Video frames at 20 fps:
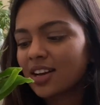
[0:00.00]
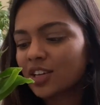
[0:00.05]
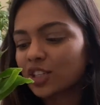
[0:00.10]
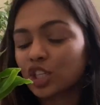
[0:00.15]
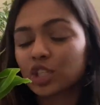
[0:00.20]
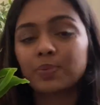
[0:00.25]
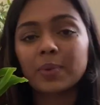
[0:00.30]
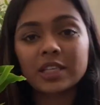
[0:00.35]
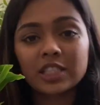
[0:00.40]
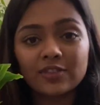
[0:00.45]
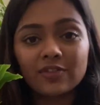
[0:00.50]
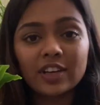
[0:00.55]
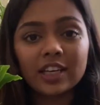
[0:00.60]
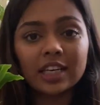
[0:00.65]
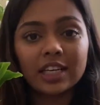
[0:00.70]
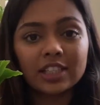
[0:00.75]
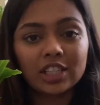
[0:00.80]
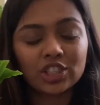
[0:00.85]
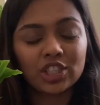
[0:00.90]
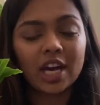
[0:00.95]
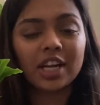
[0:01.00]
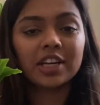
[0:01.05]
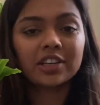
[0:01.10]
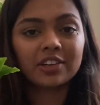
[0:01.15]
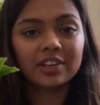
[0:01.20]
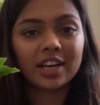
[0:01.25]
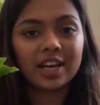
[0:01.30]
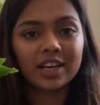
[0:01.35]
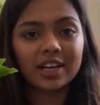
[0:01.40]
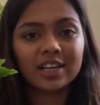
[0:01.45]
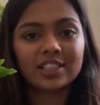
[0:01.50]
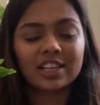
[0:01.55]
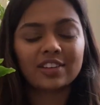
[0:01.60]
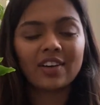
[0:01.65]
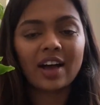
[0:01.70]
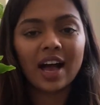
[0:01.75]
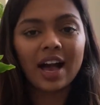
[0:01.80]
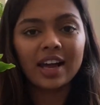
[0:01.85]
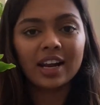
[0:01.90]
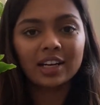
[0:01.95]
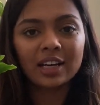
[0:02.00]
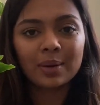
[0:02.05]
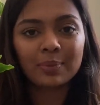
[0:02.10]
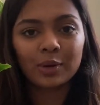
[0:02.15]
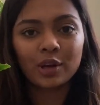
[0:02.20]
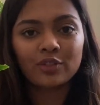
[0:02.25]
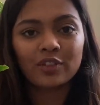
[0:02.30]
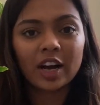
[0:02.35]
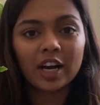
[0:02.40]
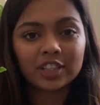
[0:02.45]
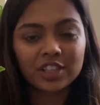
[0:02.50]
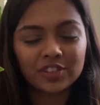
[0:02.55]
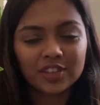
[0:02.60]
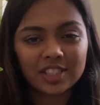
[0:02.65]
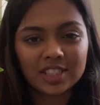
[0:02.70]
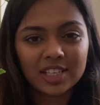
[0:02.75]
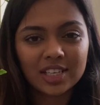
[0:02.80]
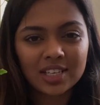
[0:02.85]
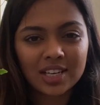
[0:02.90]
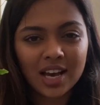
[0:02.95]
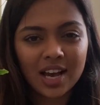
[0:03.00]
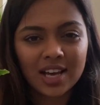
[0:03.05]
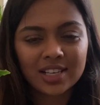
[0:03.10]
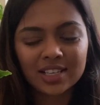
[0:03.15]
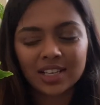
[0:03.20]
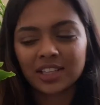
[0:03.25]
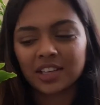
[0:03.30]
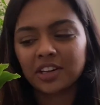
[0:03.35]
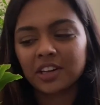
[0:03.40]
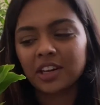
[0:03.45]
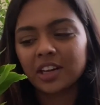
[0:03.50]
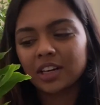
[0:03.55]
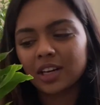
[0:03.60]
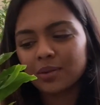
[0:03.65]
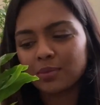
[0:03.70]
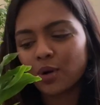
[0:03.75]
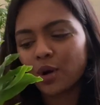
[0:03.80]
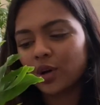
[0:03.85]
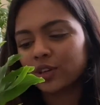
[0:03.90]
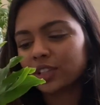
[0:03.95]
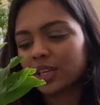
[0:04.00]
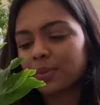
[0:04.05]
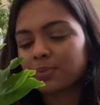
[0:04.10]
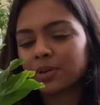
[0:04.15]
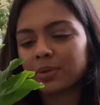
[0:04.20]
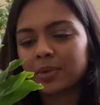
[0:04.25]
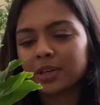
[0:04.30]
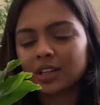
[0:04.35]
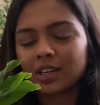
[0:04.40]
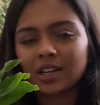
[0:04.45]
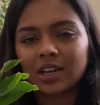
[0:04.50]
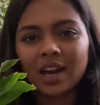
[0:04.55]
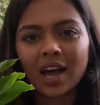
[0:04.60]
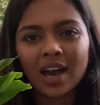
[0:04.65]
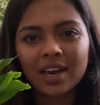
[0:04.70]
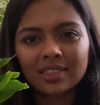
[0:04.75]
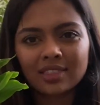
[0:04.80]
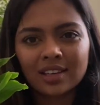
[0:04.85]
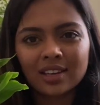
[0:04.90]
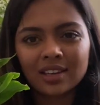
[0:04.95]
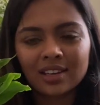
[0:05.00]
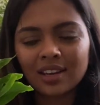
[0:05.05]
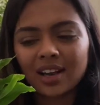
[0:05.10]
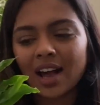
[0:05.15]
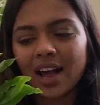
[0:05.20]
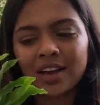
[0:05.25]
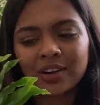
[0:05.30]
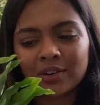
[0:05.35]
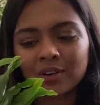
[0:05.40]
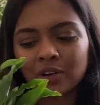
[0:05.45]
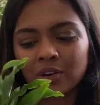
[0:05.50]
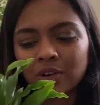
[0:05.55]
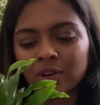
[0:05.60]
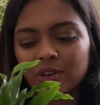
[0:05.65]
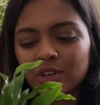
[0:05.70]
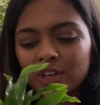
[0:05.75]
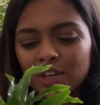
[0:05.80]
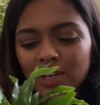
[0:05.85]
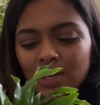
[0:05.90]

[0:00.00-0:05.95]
So specifically the Janet Craig, because I've had a couple of other Dracaenas and they're a little more temperamental, I think. I don't know.